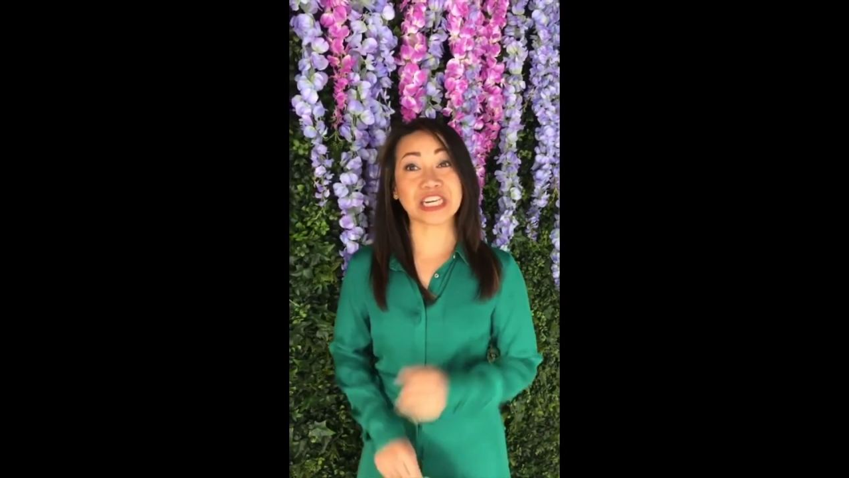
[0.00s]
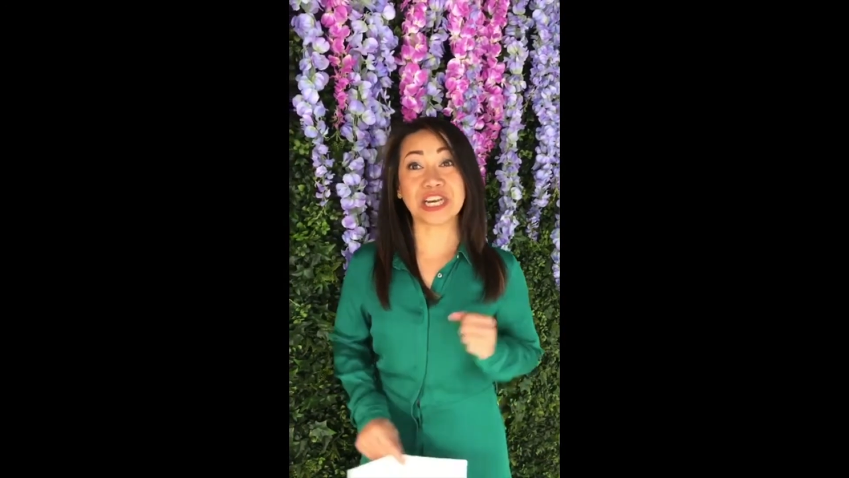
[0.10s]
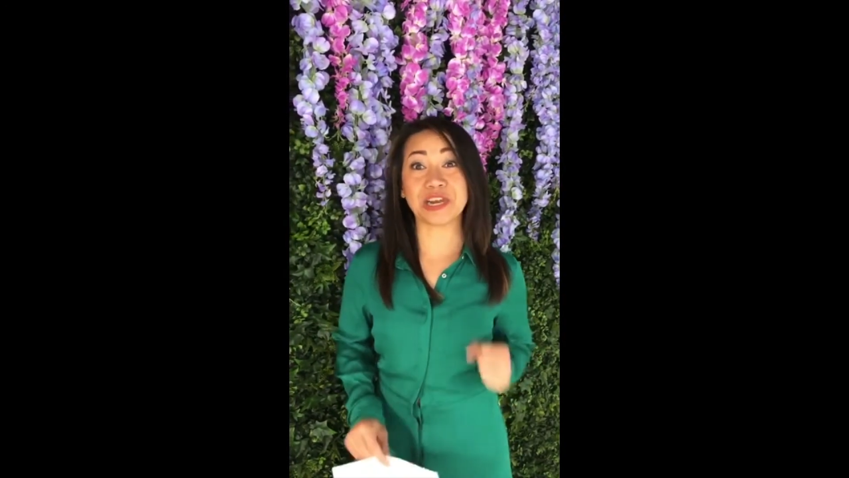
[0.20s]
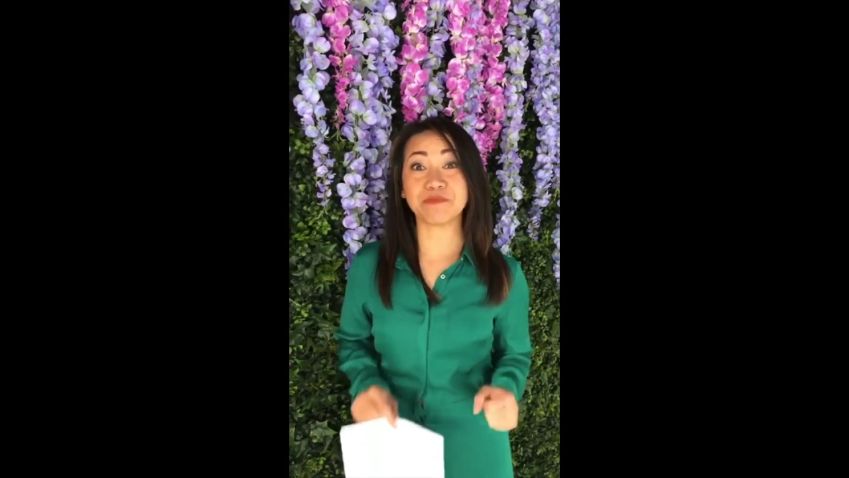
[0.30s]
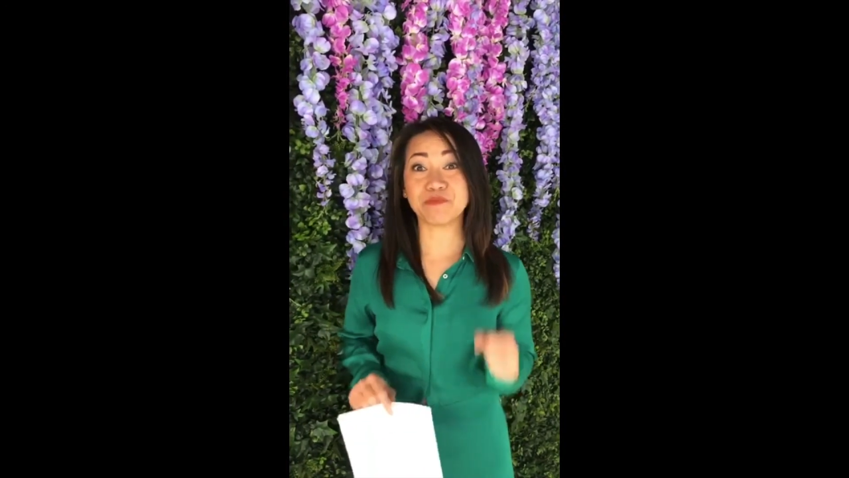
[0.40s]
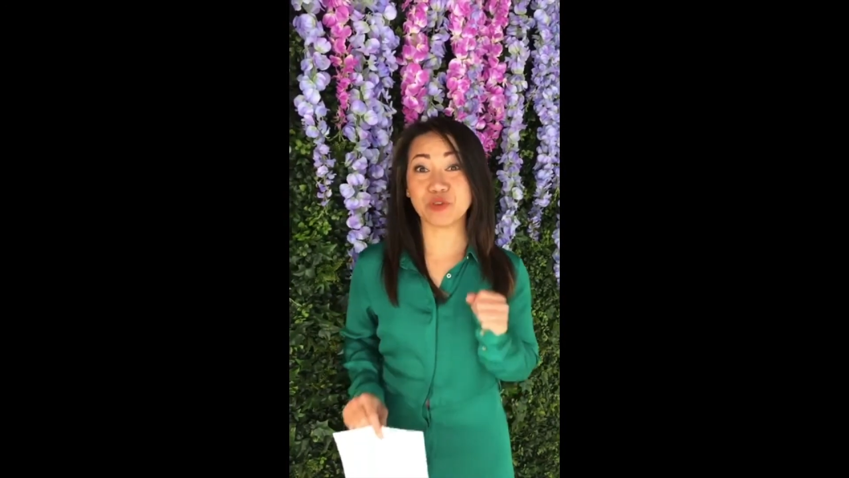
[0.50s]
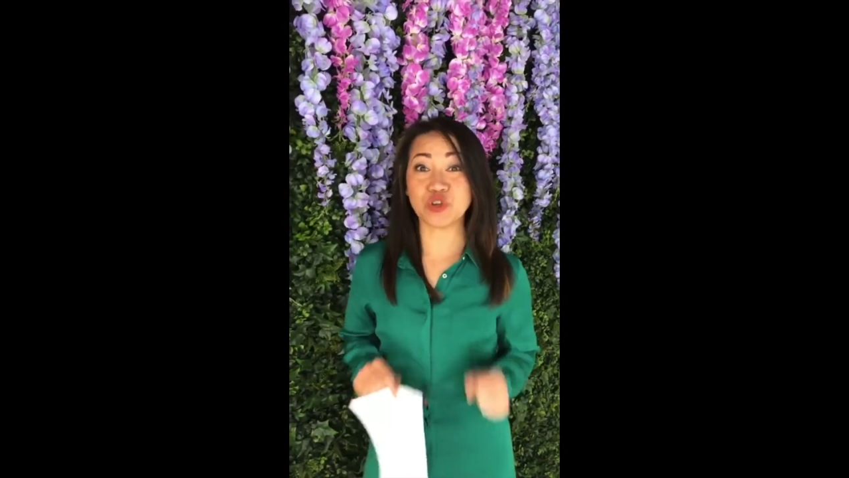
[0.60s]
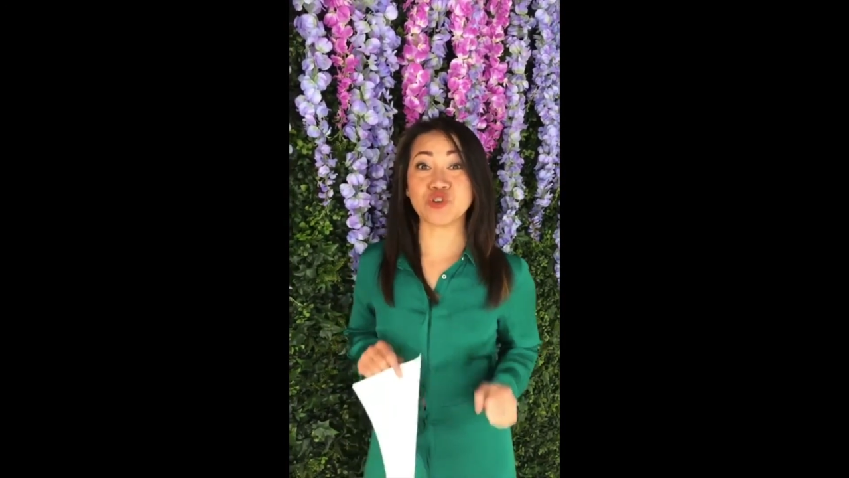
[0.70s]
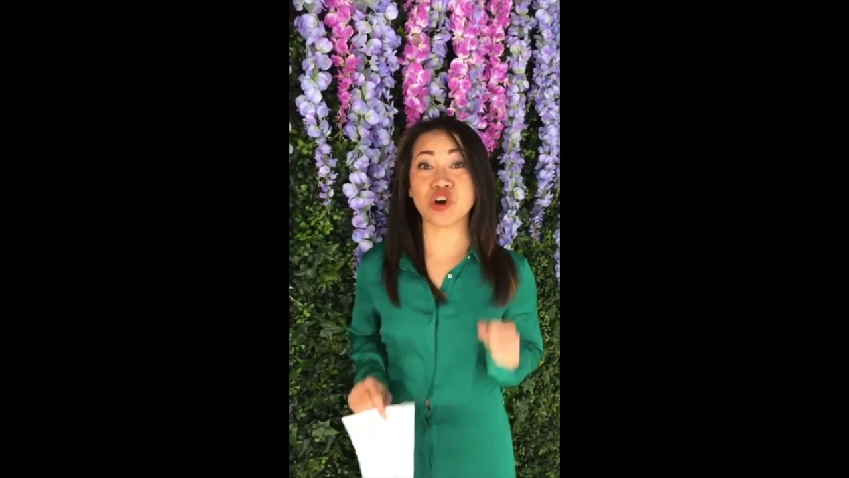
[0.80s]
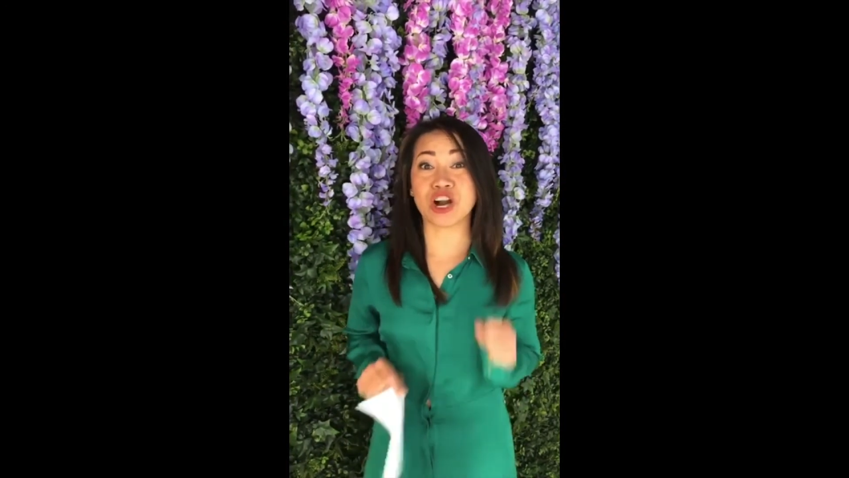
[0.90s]
keep
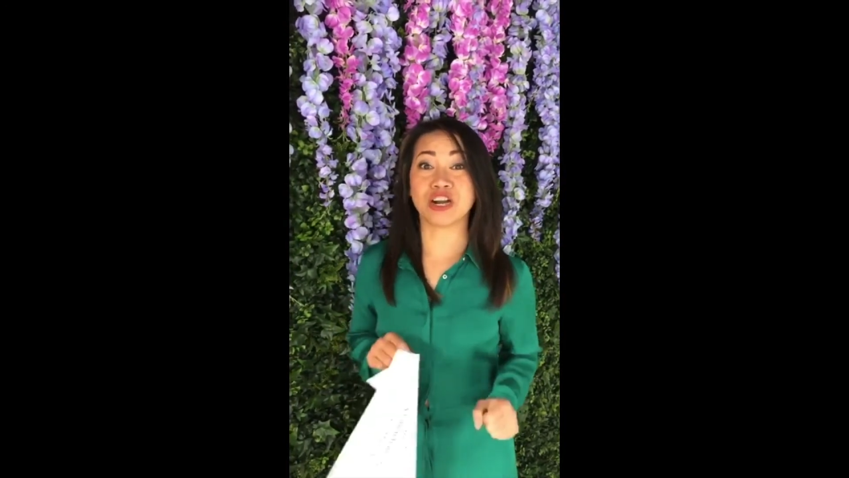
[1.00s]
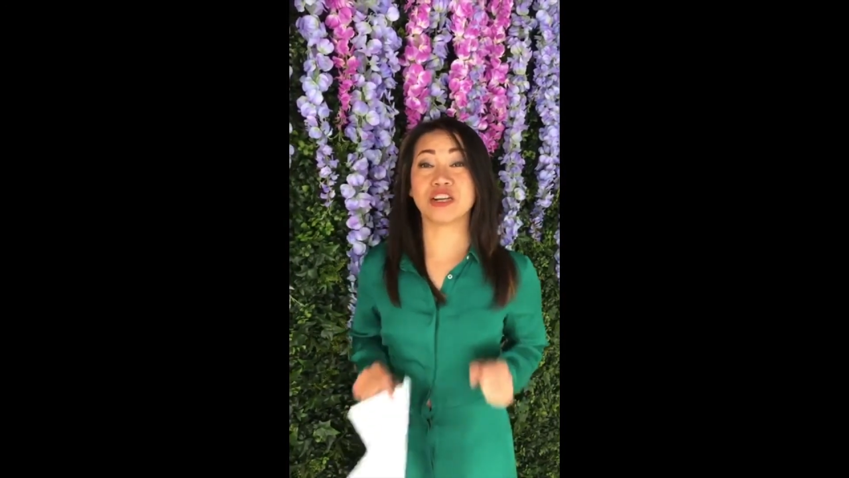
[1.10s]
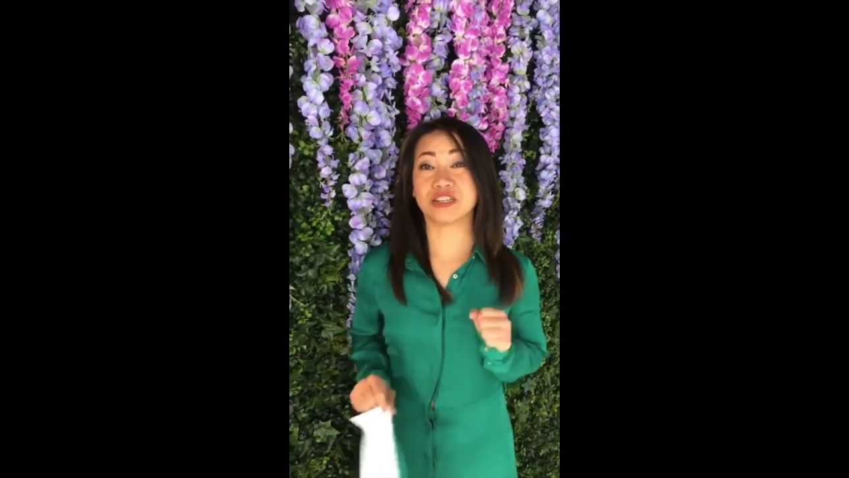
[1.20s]
your